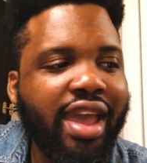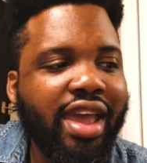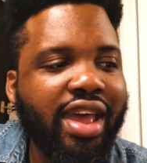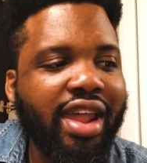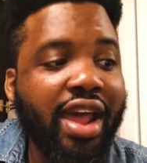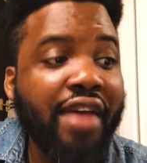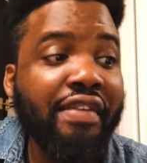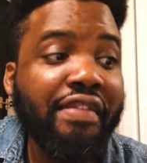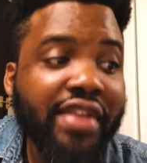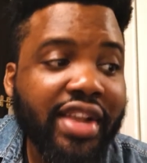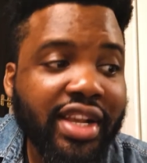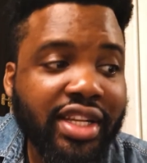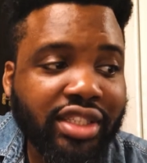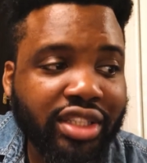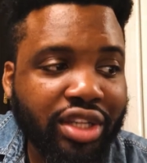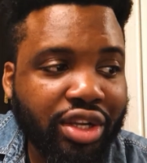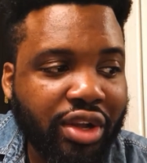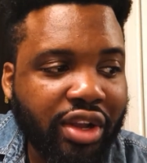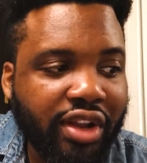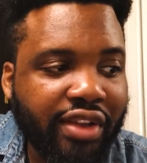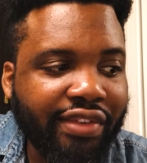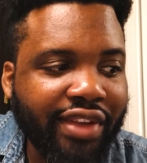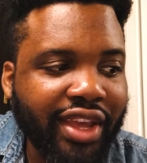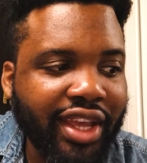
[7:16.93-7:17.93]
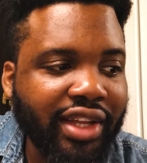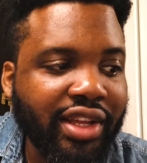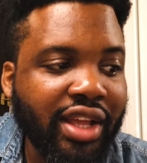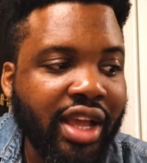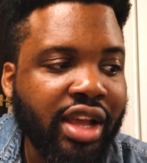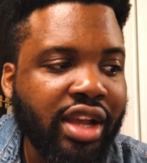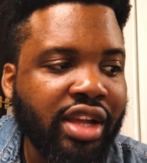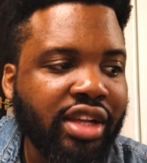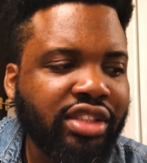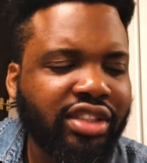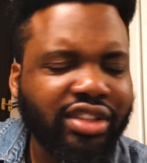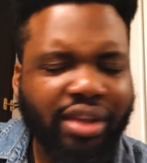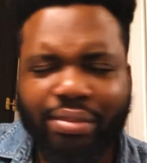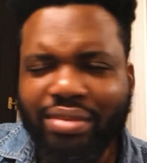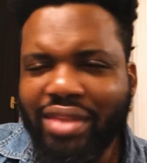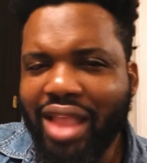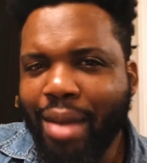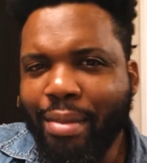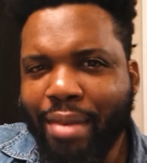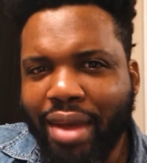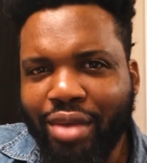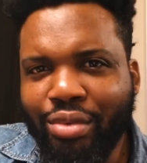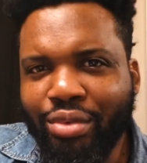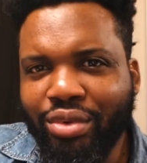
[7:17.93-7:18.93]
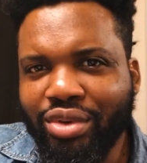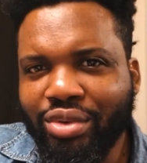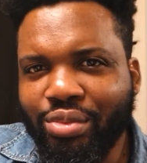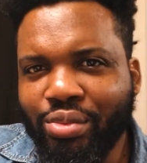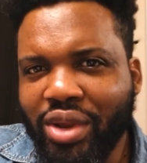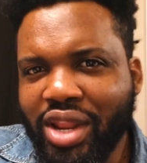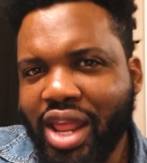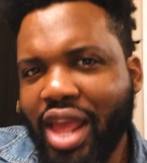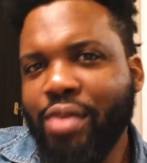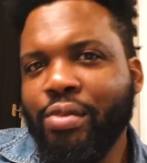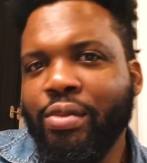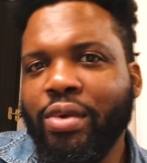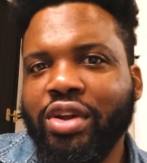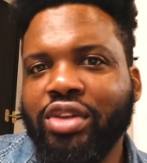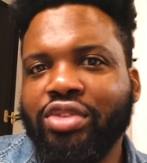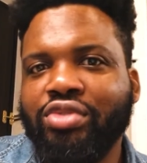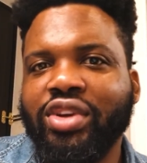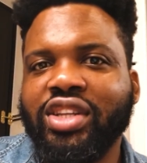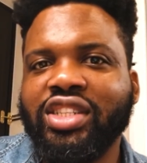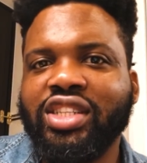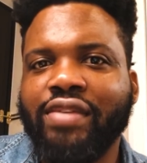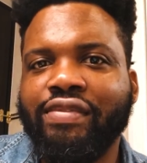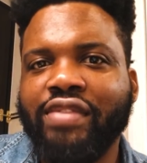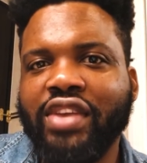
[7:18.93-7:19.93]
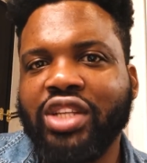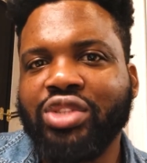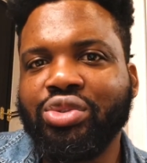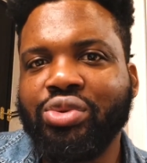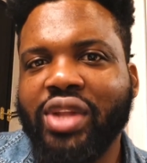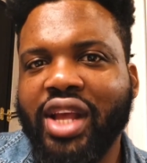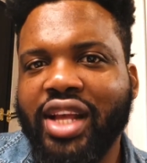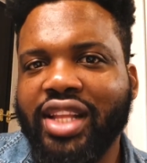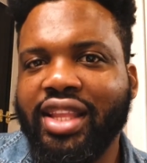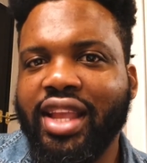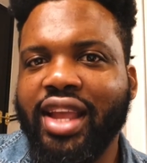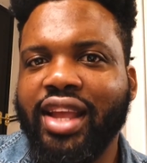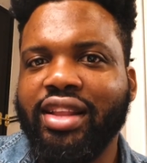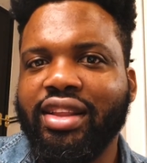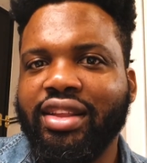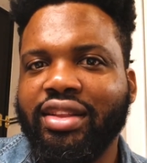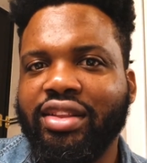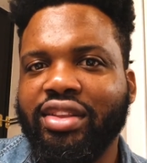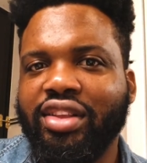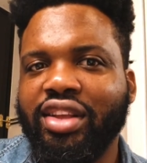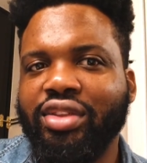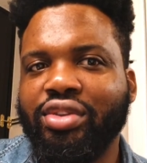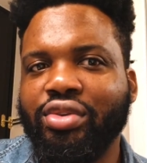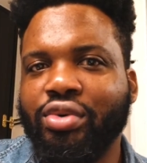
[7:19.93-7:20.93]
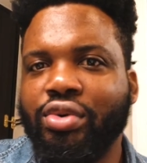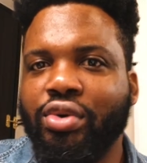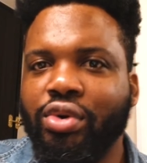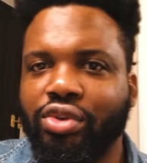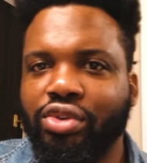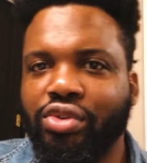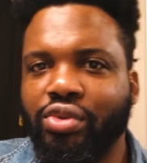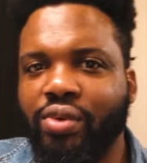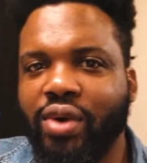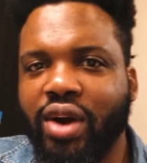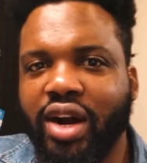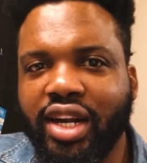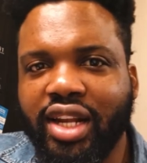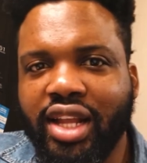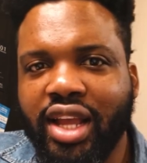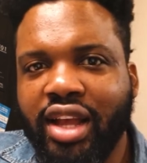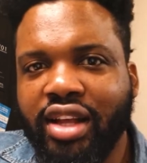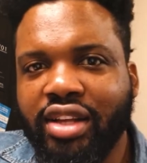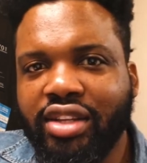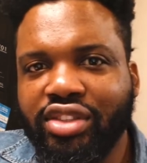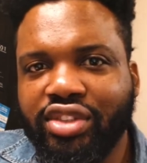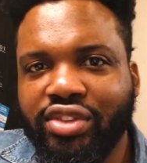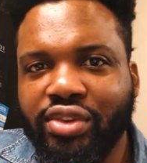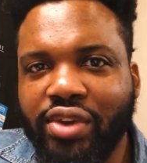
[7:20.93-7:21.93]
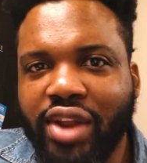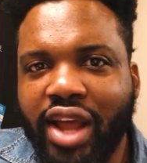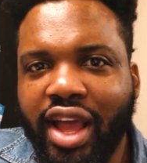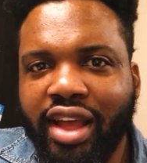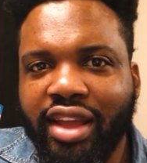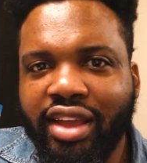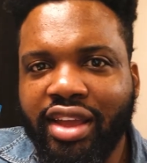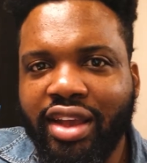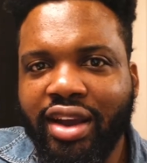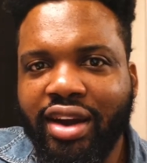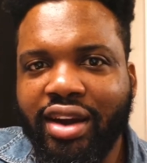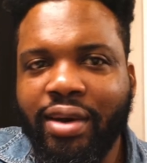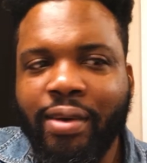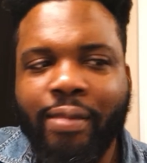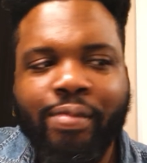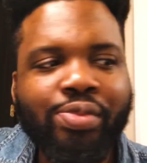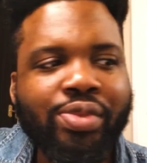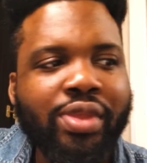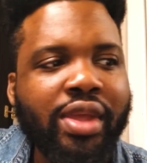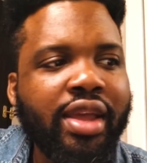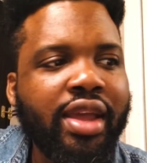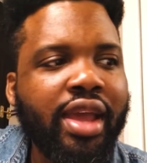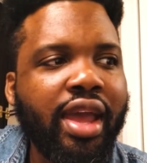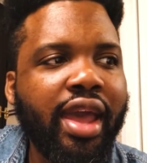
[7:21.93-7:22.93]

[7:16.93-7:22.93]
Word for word: And I think it's a good thing. Sometimes I, when I want to drink something sweet, I tend to go toward soda here.